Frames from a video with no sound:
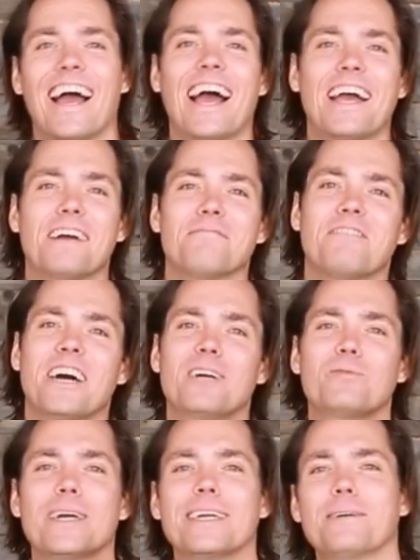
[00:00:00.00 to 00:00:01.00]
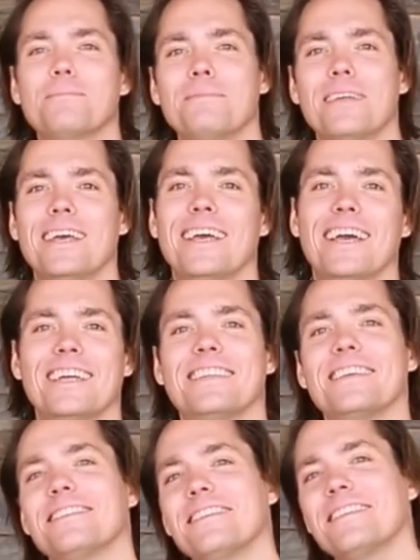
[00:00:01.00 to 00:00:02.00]
Hi, I'm Vi Wickham, and
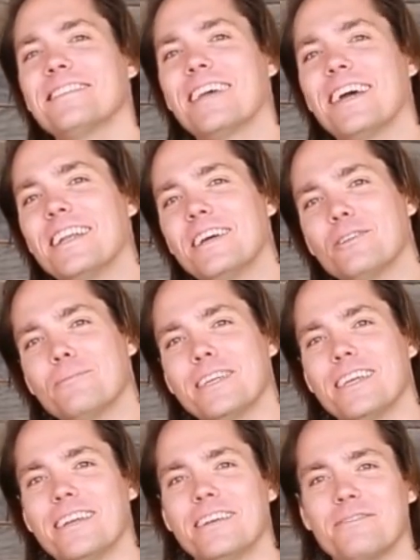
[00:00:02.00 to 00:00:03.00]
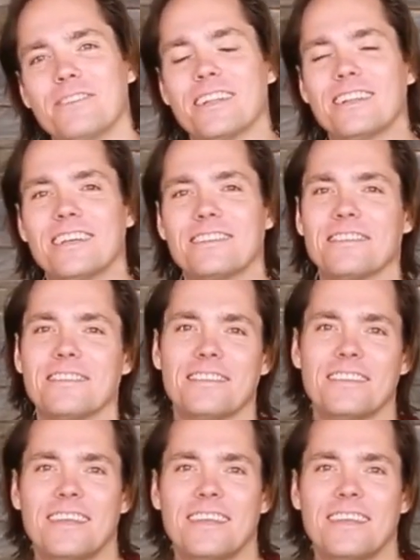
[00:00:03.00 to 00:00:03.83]
this is another beginning fiddle lesson.